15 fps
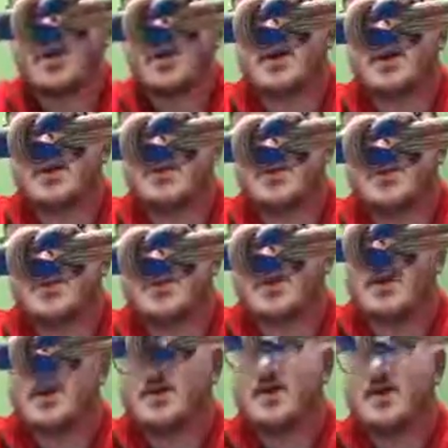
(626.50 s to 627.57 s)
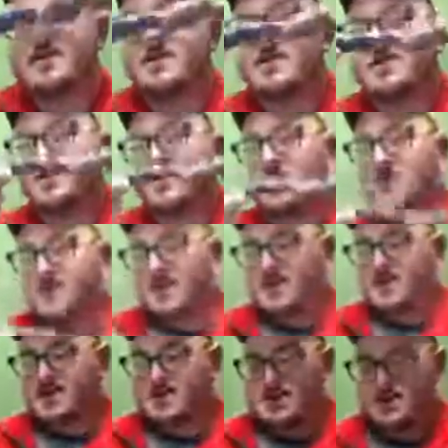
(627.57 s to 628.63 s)
knot. All right. The square
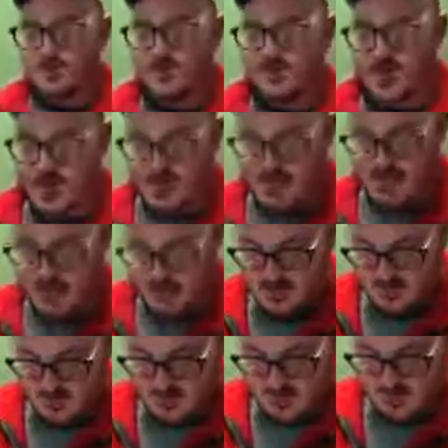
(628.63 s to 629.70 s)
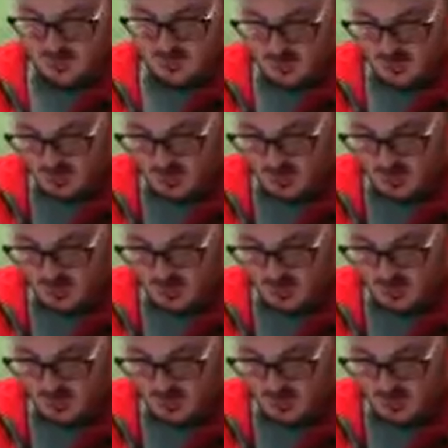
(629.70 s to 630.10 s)
box knot is pretty handy because it's pretty